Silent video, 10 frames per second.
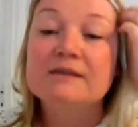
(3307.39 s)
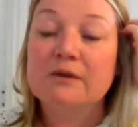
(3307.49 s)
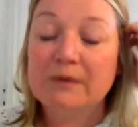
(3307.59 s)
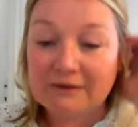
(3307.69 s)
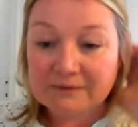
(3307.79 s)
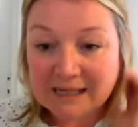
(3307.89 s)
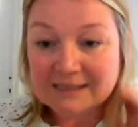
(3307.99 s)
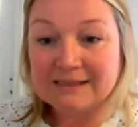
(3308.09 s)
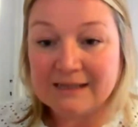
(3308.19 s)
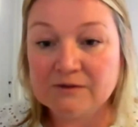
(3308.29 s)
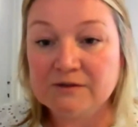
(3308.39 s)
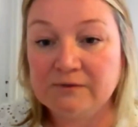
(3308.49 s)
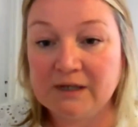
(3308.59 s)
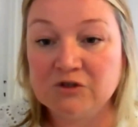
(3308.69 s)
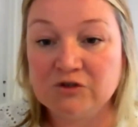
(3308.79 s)
So if that sounds
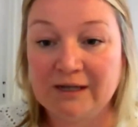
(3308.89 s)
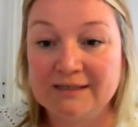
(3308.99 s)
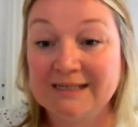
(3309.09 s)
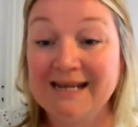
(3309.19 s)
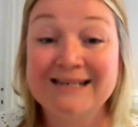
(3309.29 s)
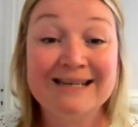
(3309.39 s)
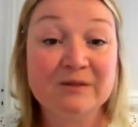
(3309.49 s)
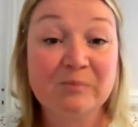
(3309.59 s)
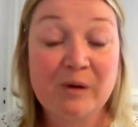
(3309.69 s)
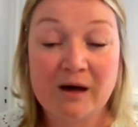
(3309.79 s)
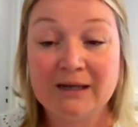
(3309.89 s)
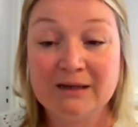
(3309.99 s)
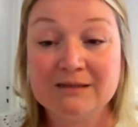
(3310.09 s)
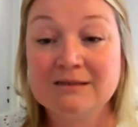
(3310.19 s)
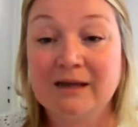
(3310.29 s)
of interest, again, it is a
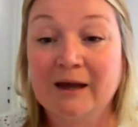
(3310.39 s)
pilot.